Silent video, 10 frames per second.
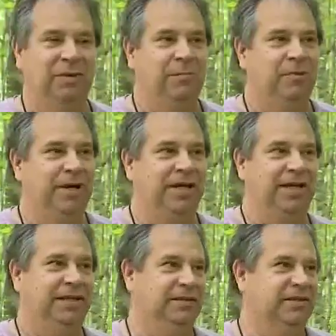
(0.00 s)
we are putting
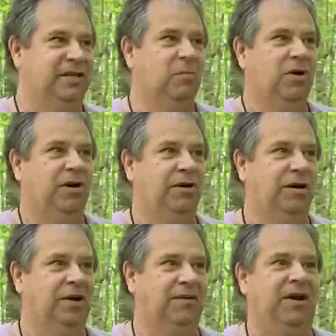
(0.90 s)
in somewhere
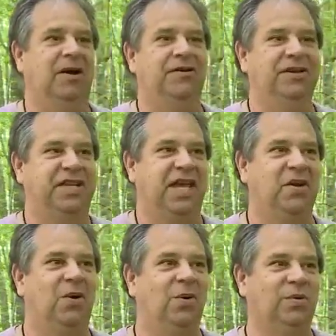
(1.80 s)
around 110
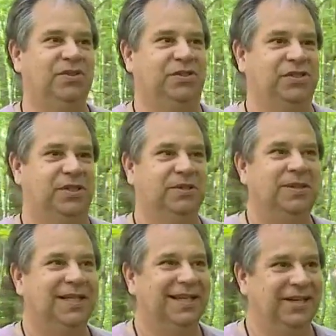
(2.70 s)
holes or so,
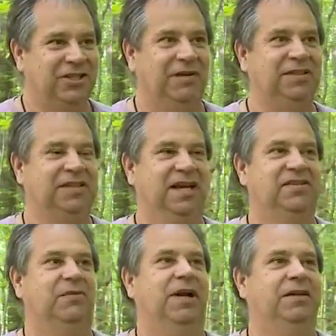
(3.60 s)
shovel
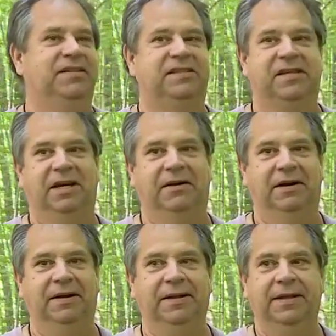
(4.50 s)
test around this entire
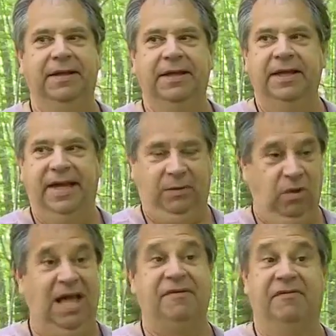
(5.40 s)
area. And
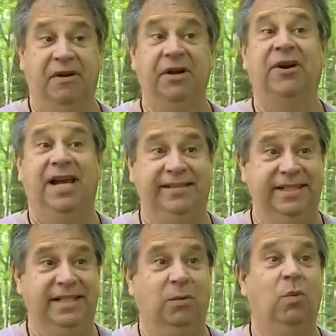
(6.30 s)
we'll have a very good
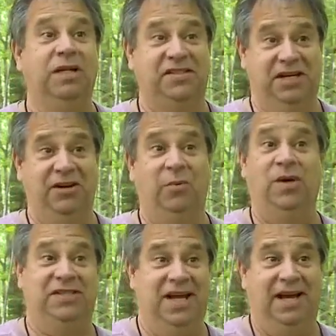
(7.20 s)
idea what's here and
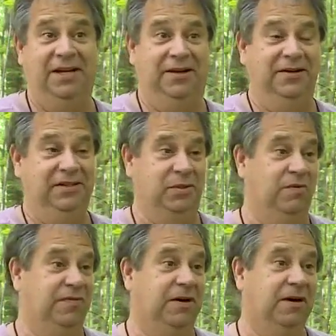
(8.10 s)
what's not here. And so
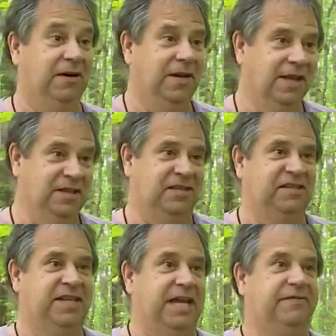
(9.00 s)
far, this is
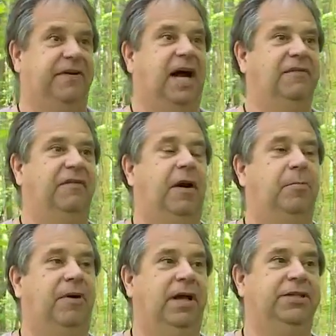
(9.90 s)
day five of our
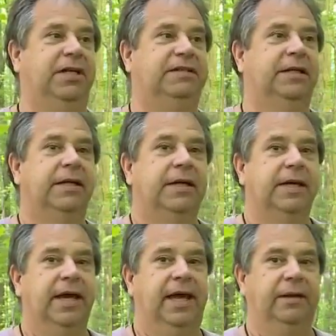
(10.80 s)
project,
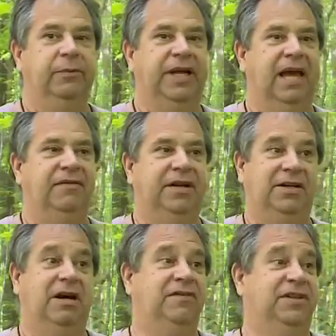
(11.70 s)
and we haven't
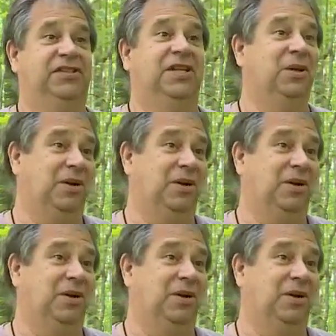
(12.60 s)
uncovered a single